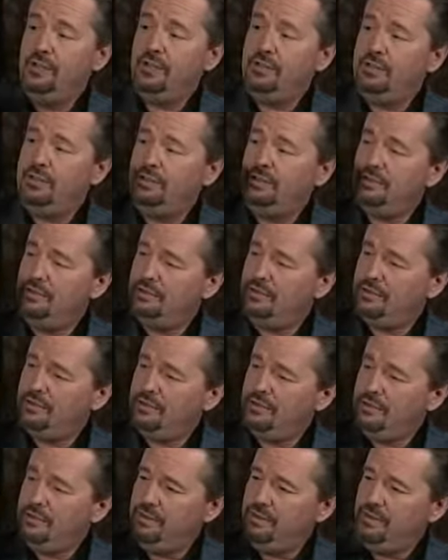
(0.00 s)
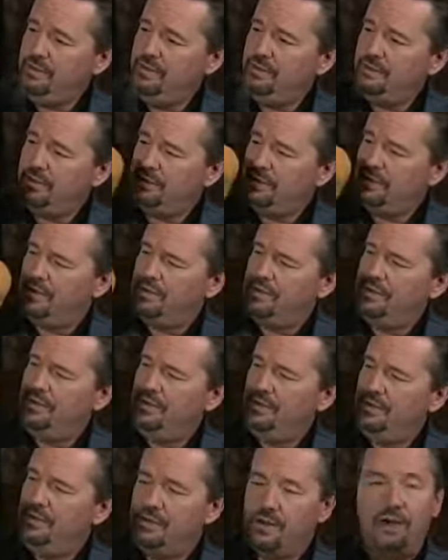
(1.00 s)
Hi, ho, Kermit the Frog
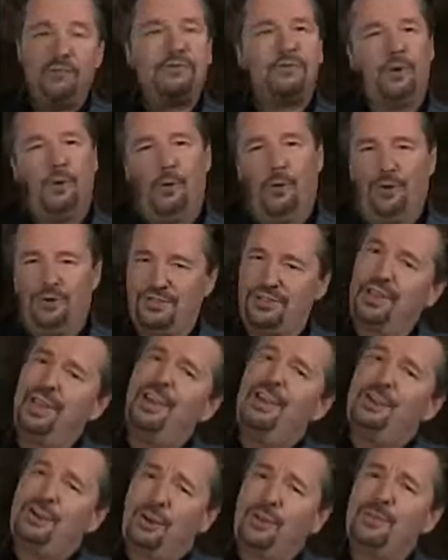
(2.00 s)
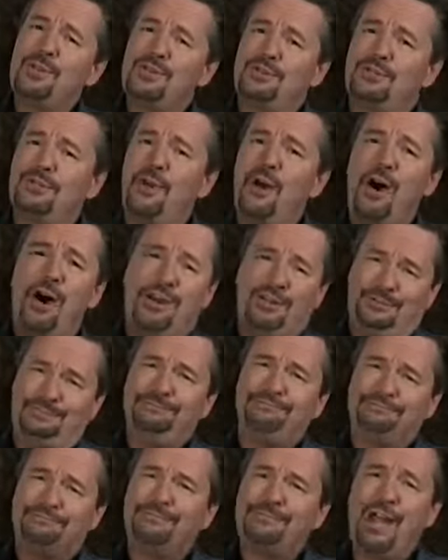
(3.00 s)
here. Of Aww. course, Kermit the
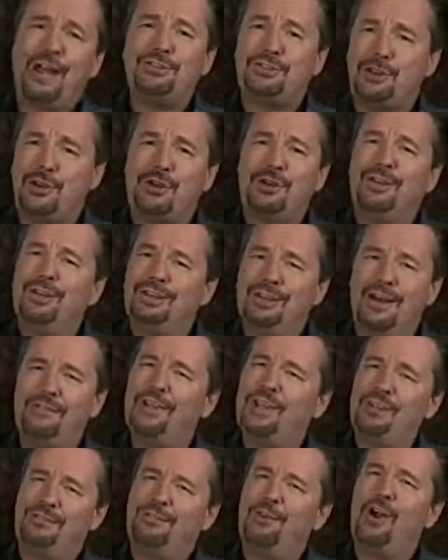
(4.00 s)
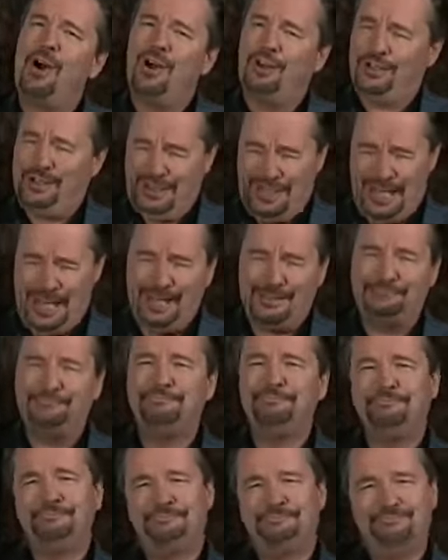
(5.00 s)
Frog. A I turtle loving that. a frog. Yeah.
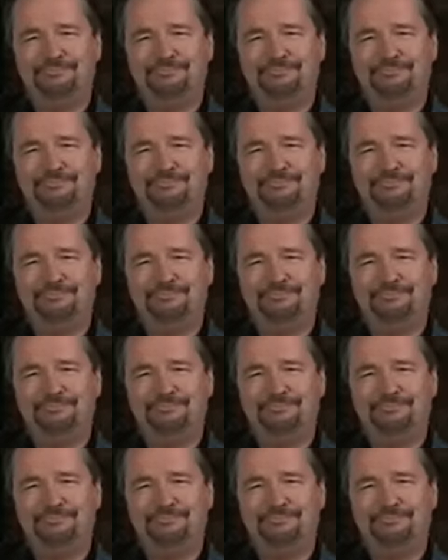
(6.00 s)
